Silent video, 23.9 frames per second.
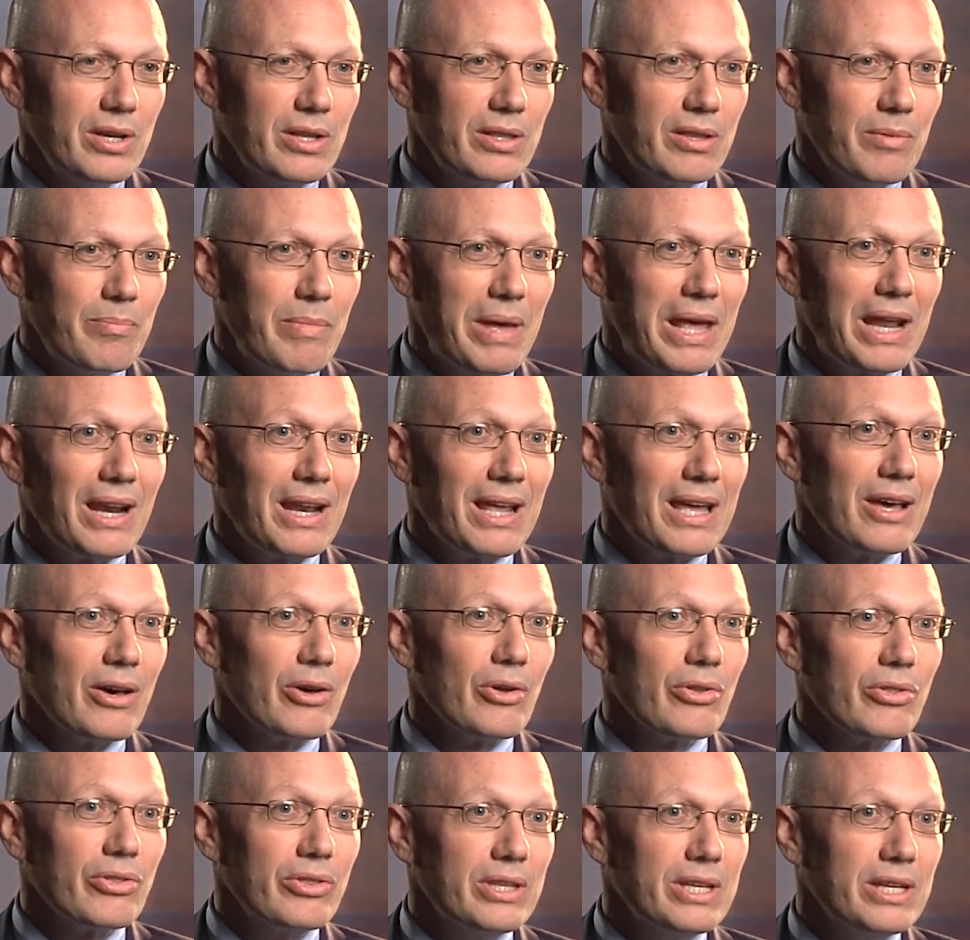the mental
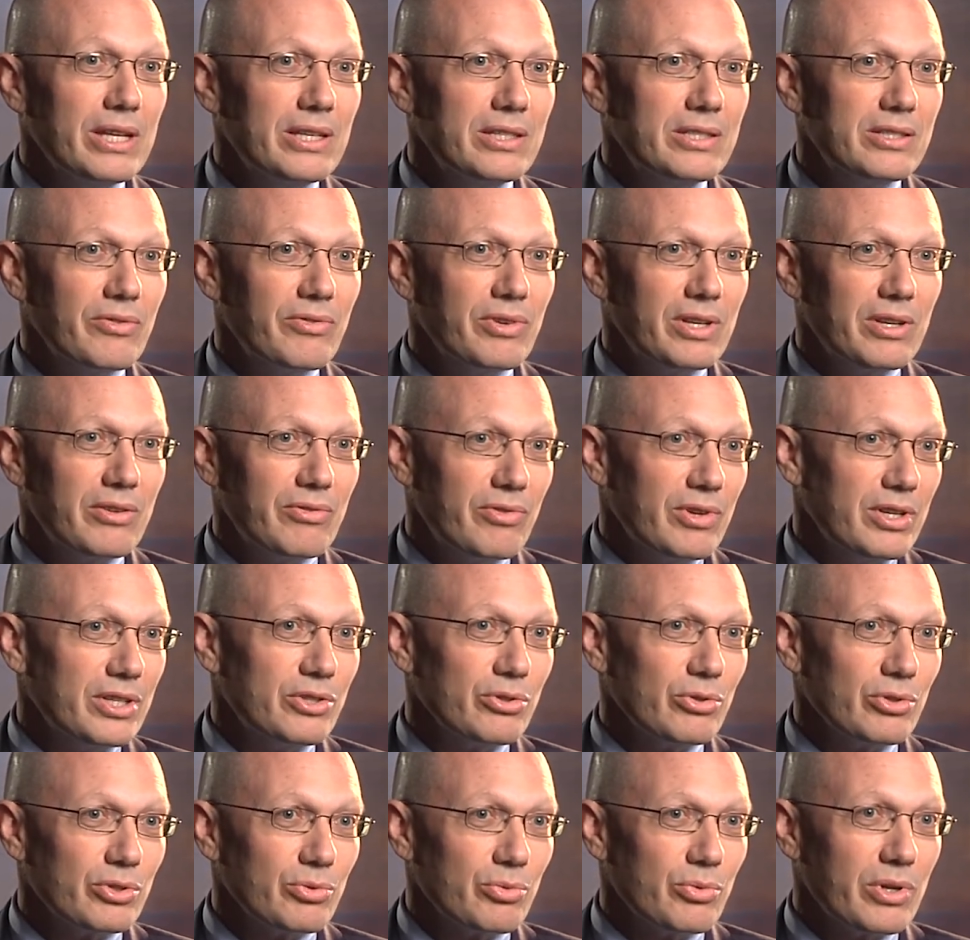health needs of
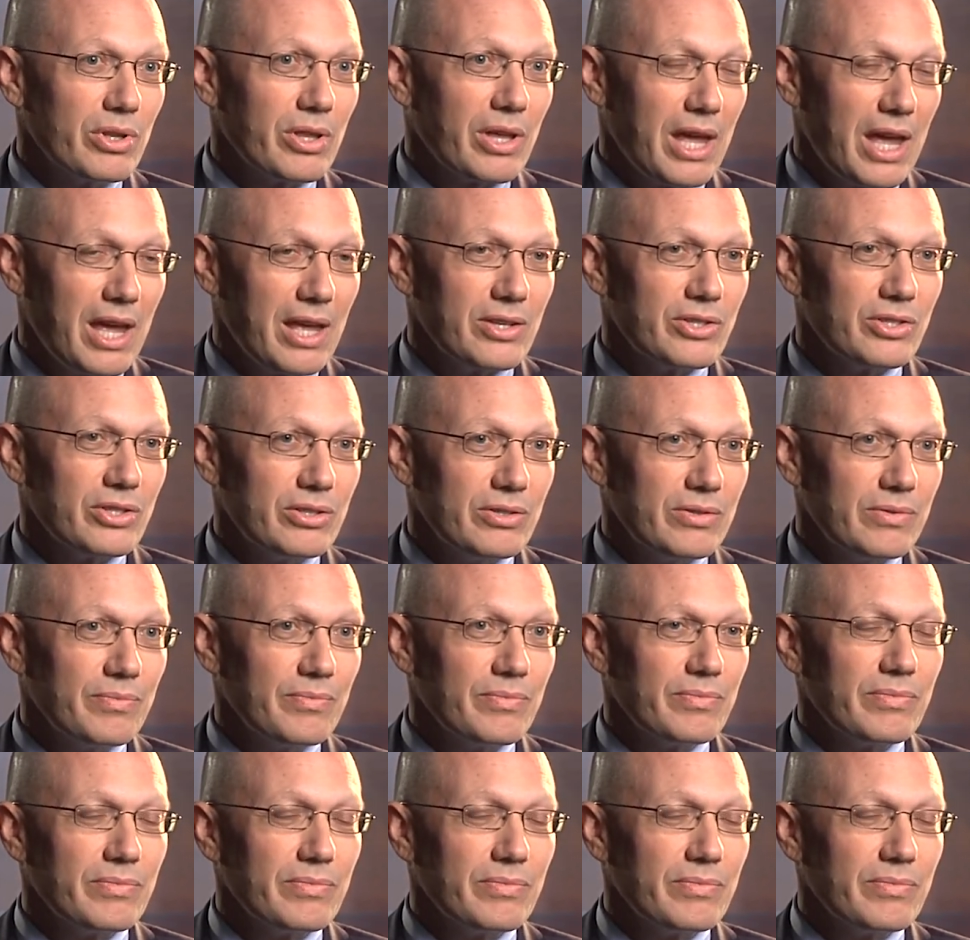individuals with cancer